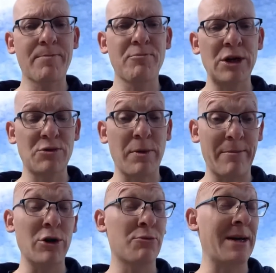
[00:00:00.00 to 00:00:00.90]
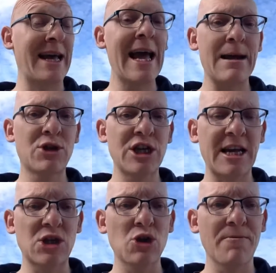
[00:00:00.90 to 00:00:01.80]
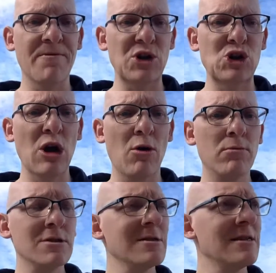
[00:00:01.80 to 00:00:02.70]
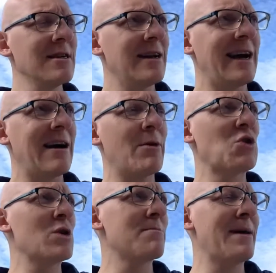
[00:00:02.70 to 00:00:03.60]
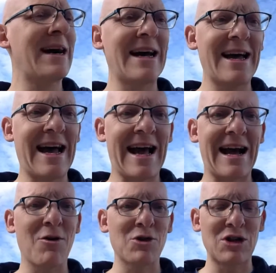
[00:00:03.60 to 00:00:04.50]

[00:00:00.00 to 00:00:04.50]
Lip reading: which became Chicken Soup for the Soul. And we talked about how